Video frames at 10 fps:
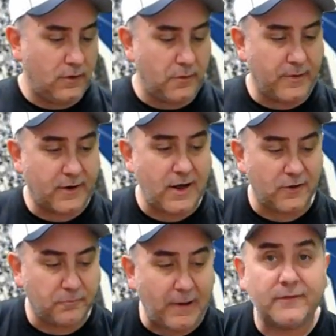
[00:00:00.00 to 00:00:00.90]
college
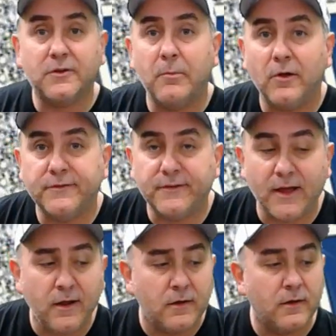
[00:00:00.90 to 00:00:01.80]
basketball today
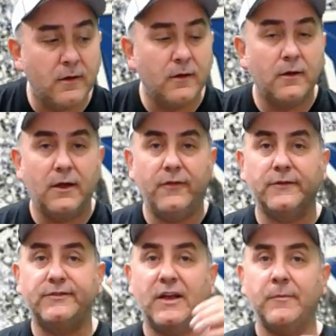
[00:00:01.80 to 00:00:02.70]
in this
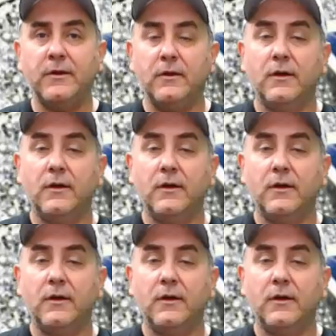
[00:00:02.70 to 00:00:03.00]
segment,